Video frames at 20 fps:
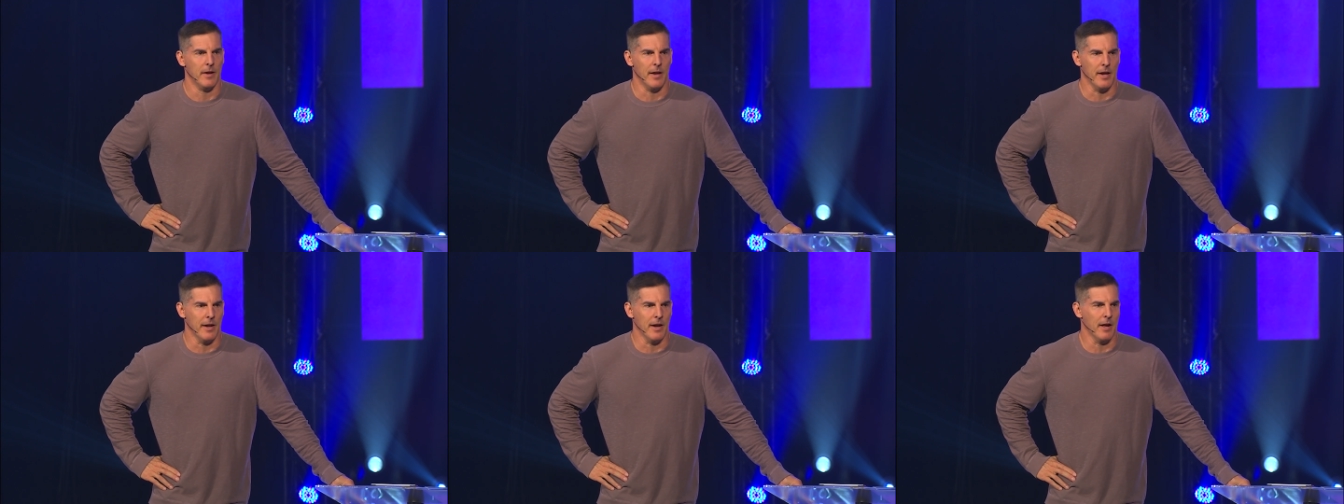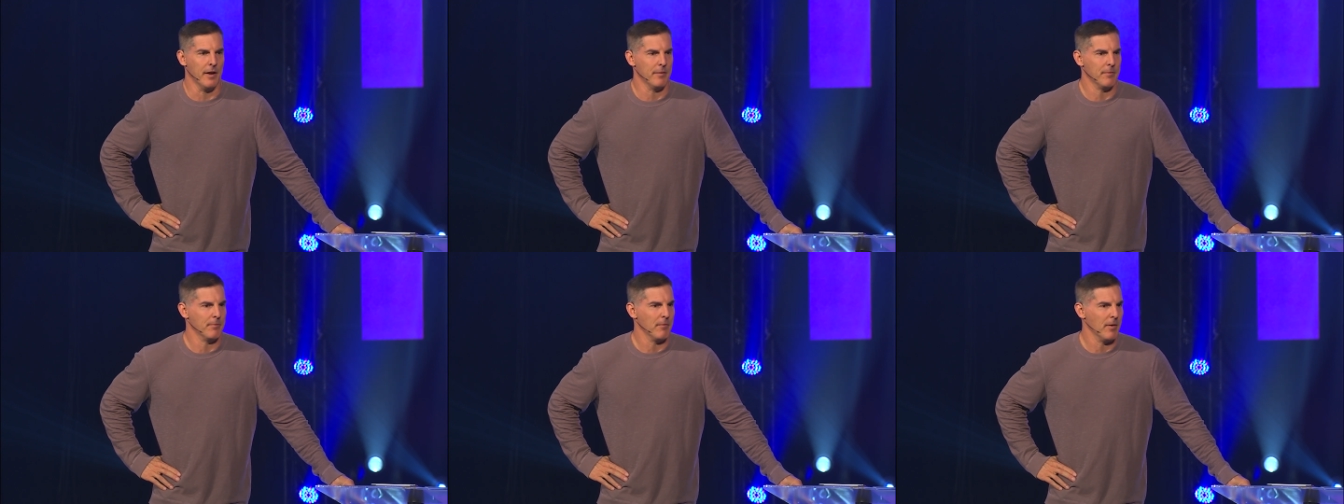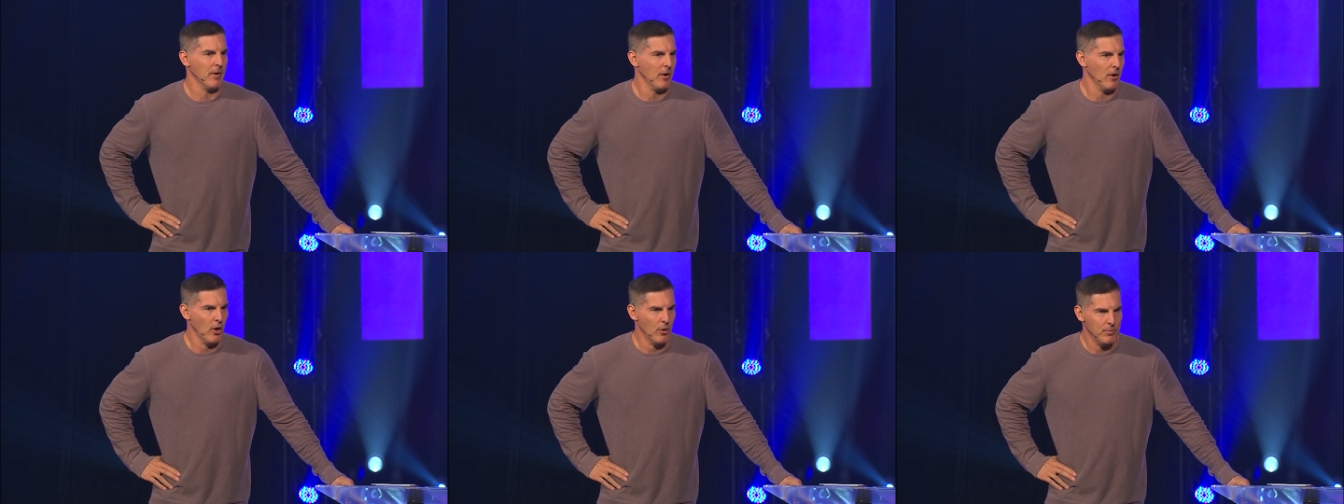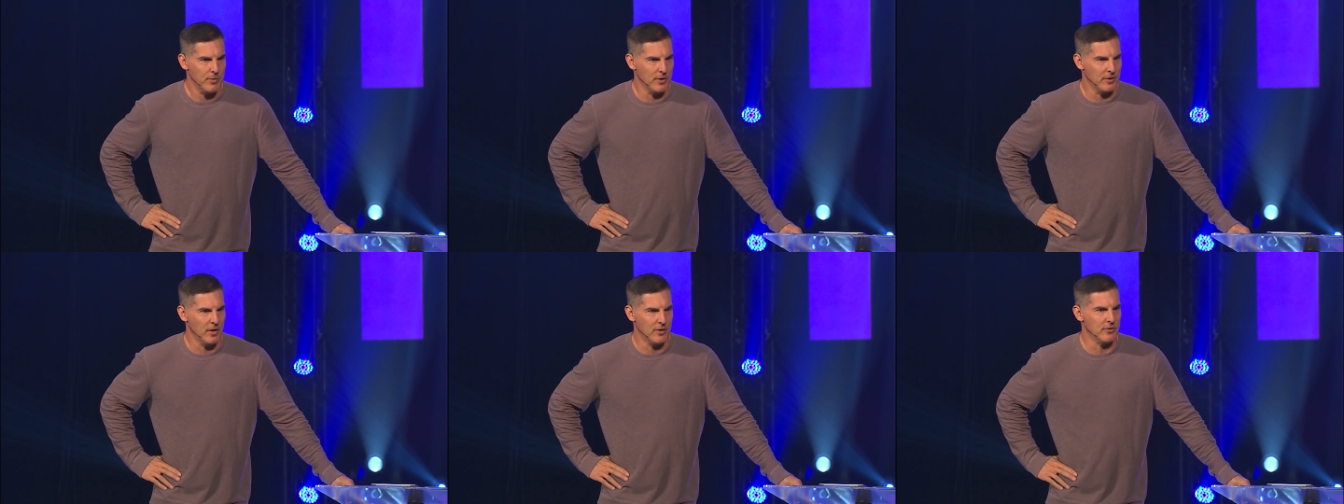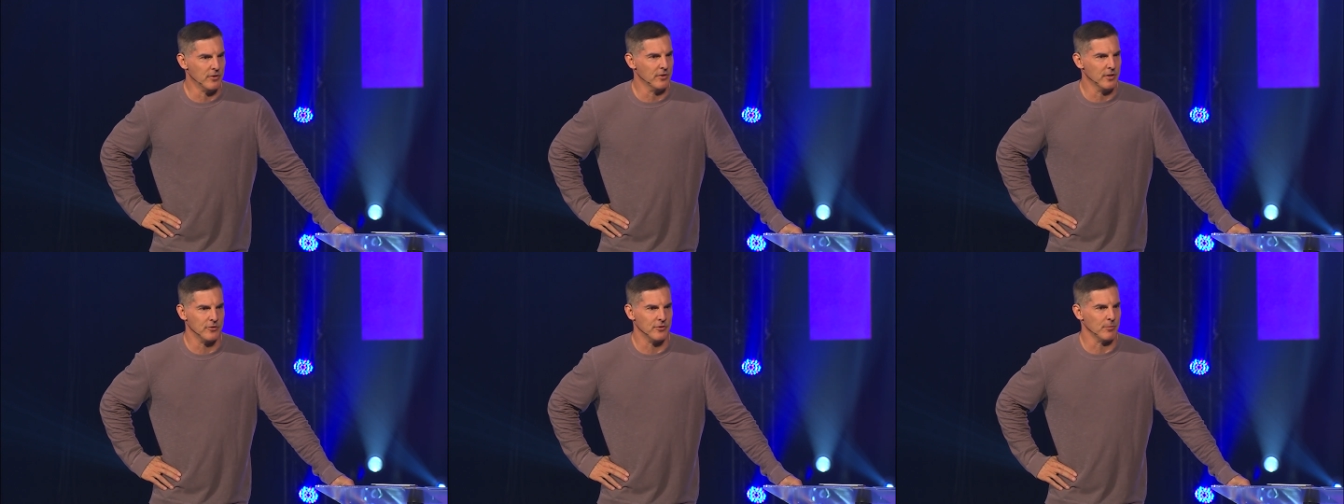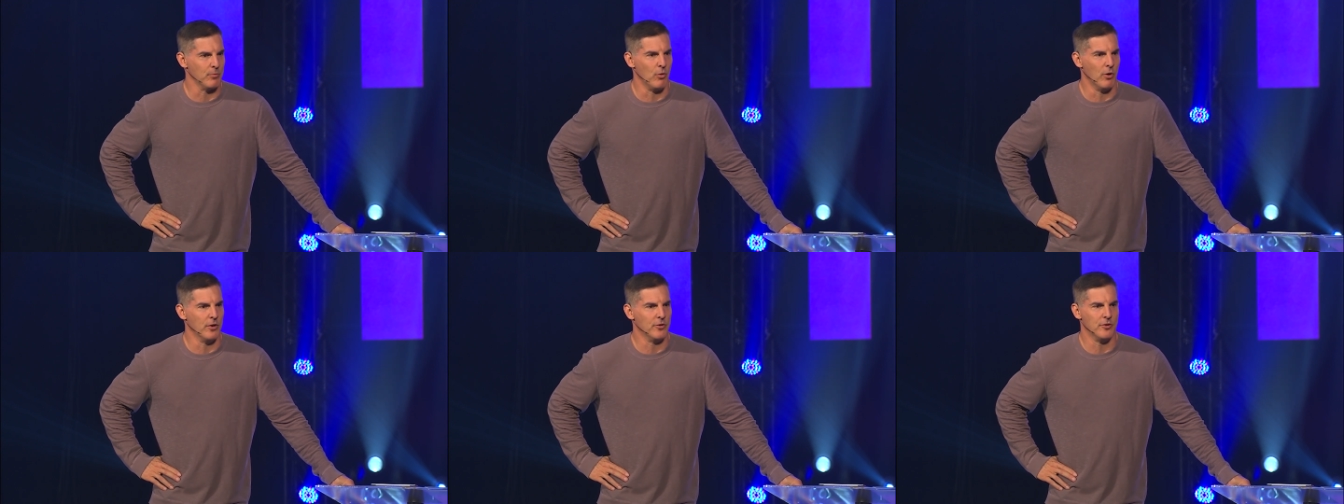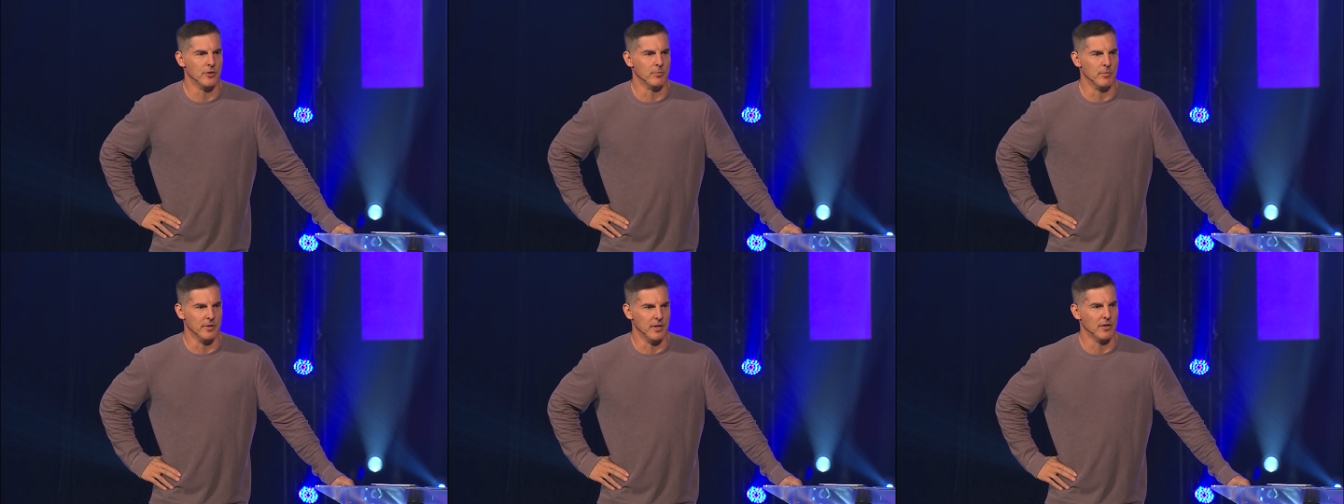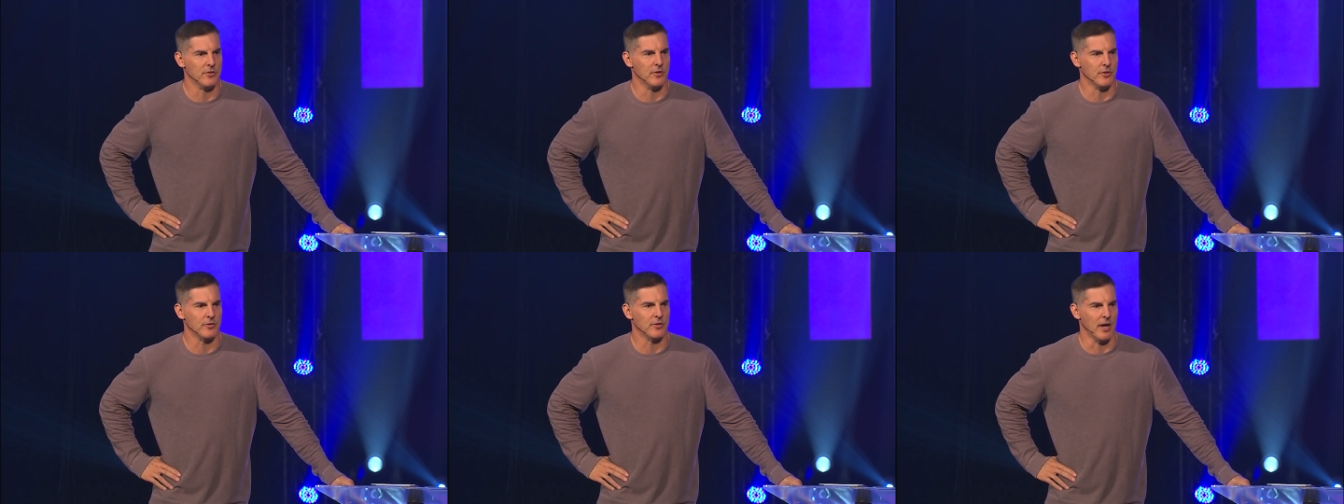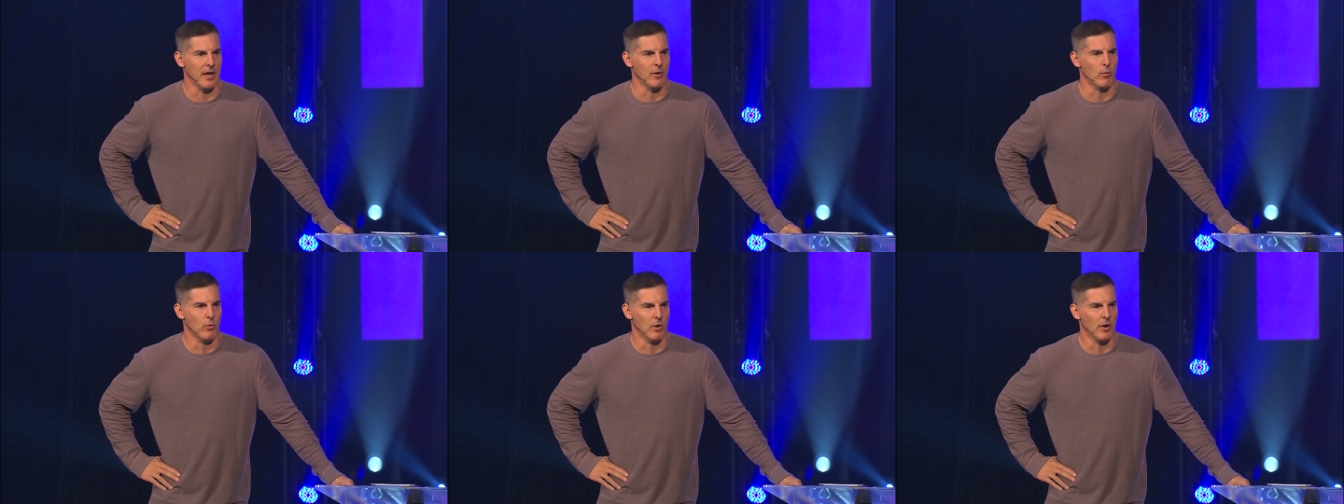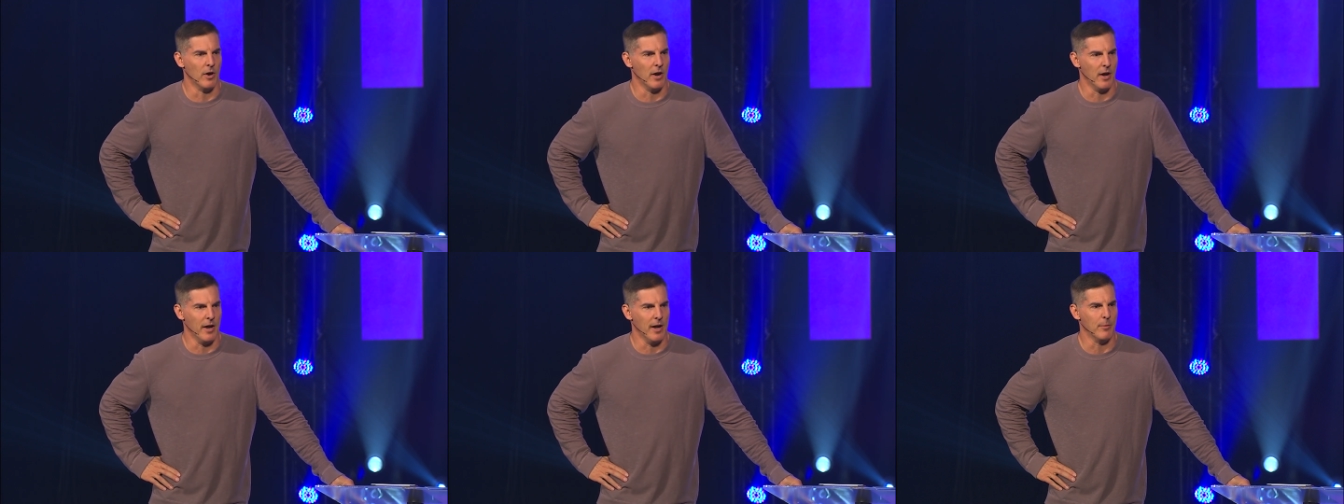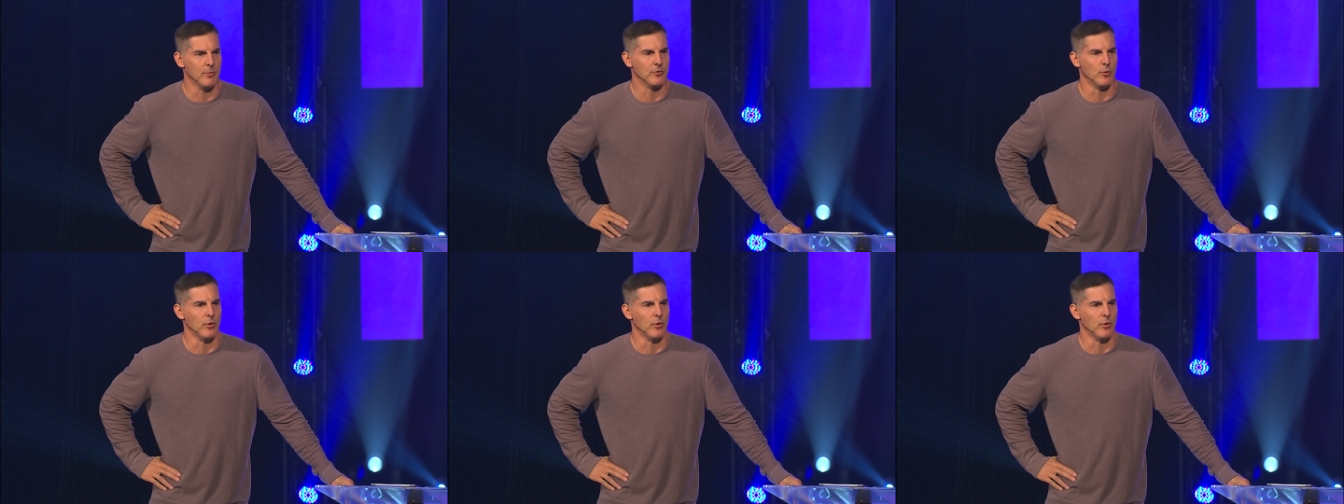And I hope that doesn't disappoint you, but that's just kind of where I am.